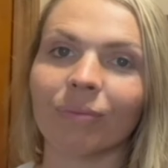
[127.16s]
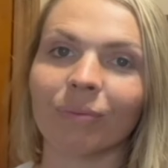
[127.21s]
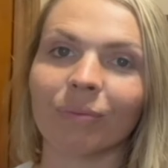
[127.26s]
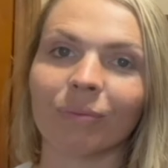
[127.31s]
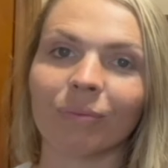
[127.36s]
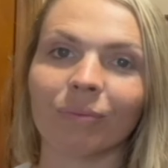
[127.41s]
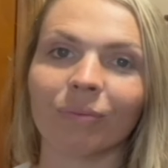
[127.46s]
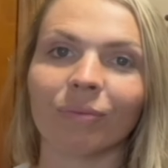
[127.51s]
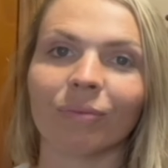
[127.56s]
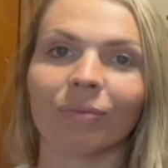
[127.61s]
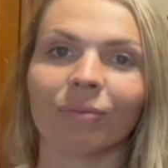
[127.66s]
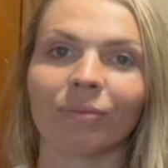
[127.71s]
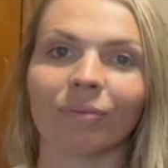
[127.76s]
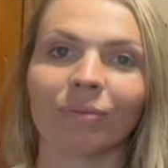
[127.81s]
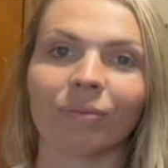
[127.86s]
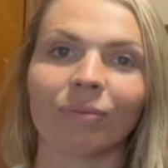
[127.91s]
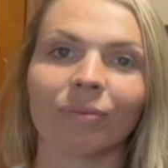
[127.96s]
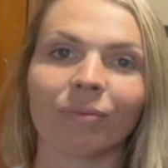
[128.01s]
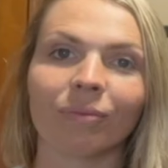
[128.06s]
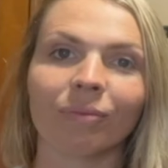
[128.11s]

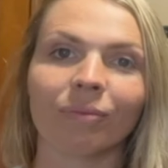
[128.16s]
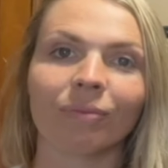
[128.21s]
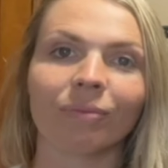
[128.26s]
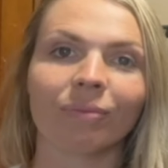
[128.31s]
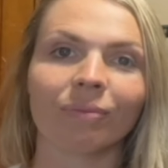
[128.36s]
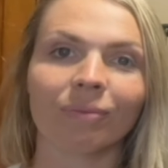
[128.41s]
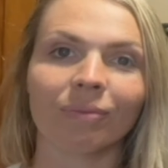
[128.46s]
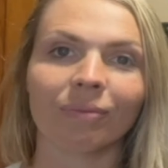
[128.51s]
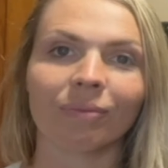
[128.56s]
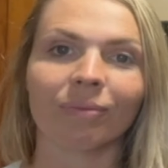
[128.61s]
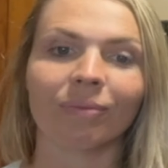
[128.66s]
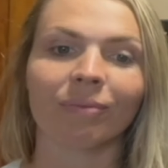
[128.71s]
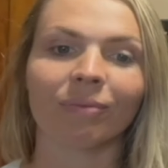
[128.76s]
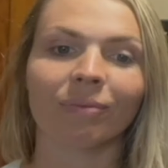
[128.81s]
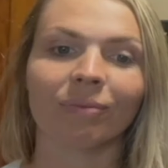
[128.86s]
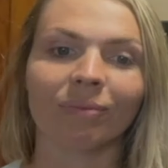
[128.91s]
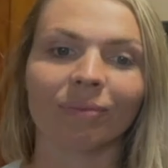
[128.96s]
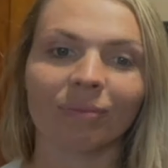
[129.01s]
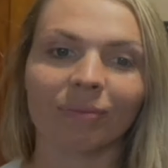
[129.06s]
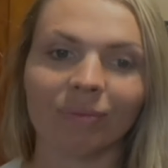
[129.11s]

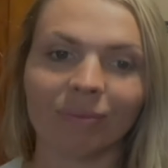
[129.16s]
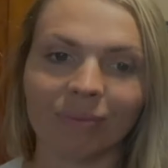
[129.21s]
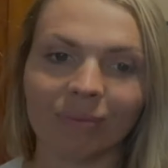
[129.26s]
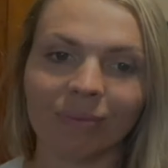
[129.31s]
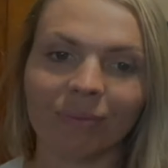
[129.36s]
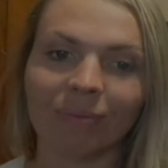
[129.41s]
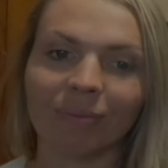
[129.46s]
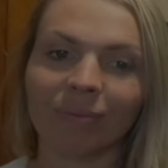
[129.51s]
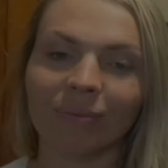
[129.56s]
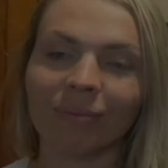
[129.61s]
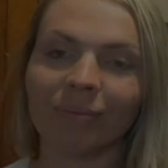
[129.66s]
[no speech]